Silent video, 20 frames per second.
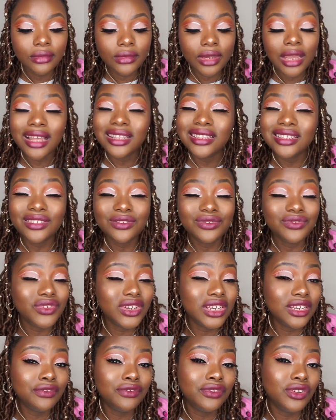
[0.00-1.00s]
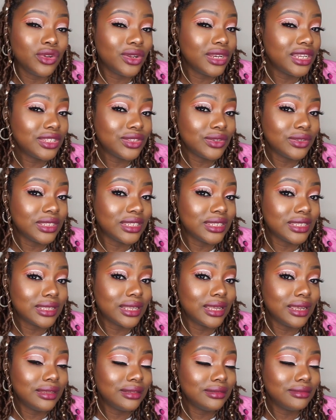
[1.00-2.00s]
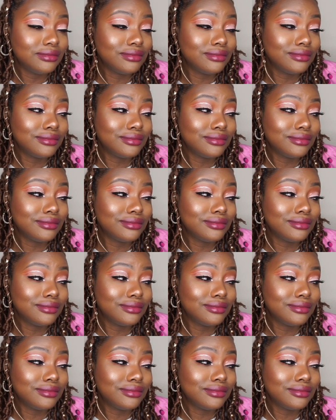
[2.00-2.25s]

And it's really flawless on the skin.